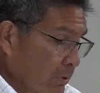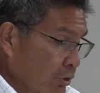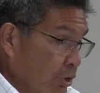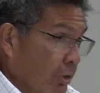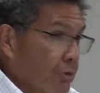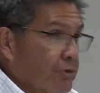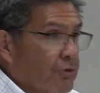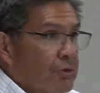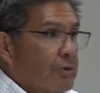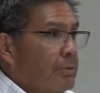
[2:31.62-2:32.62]

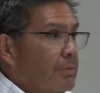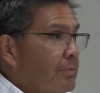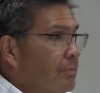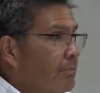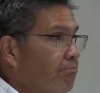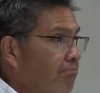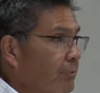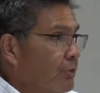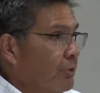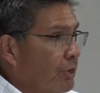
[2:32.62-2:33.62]
church
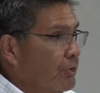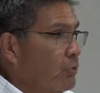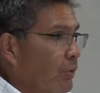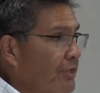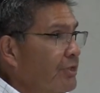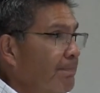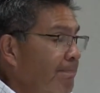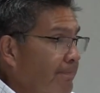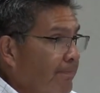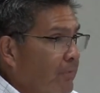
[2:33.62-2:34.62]
church
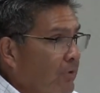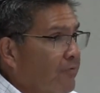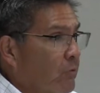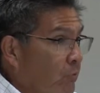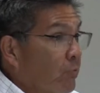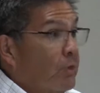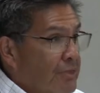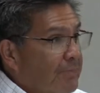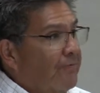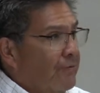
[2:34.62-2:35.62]
wisdom or for
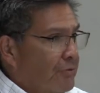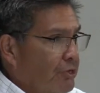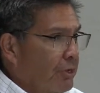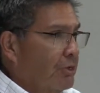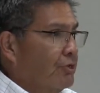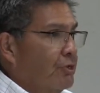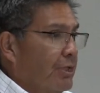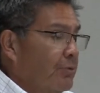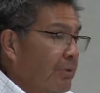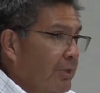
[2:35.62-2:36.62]
wisdom for the church
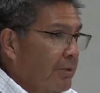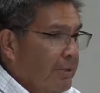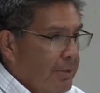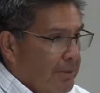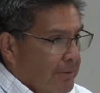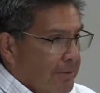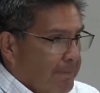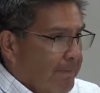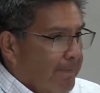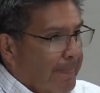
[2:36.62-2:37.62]
as we
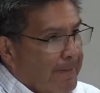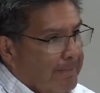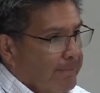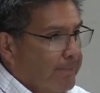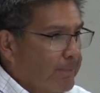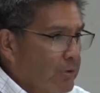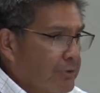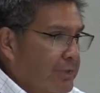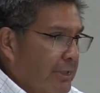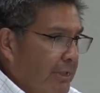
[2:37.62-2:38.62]

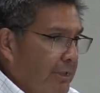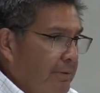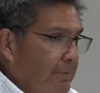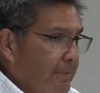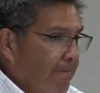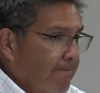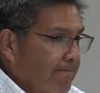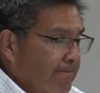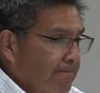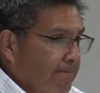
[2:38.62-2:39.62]
proceed
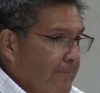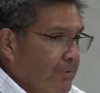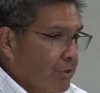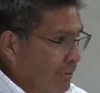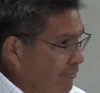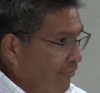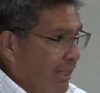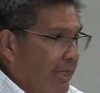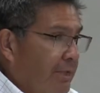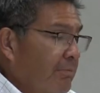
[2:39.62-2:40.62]
church
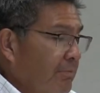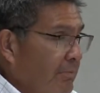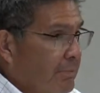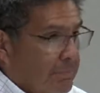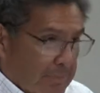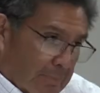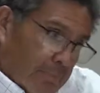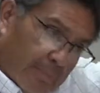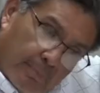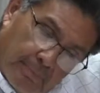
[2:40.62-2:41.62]
van
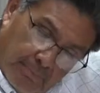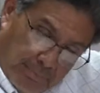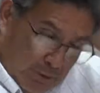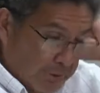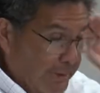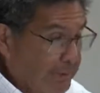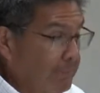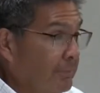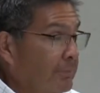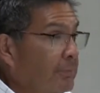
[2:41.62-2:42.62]

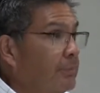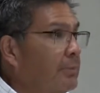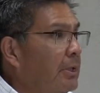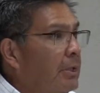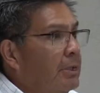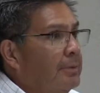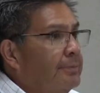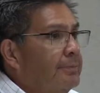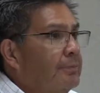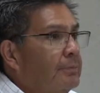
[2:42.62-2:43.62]
building
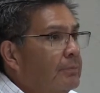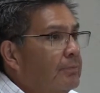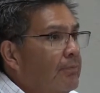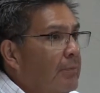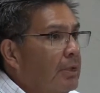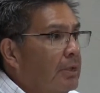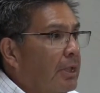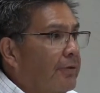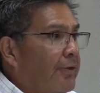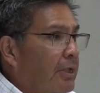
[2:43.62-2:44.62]
um, a
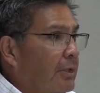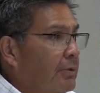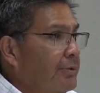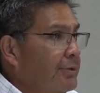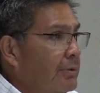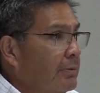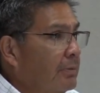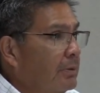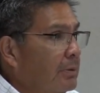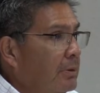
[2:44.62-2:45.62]
lot of things
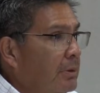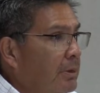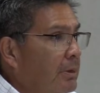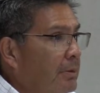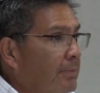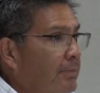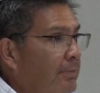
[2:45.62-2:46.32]
um,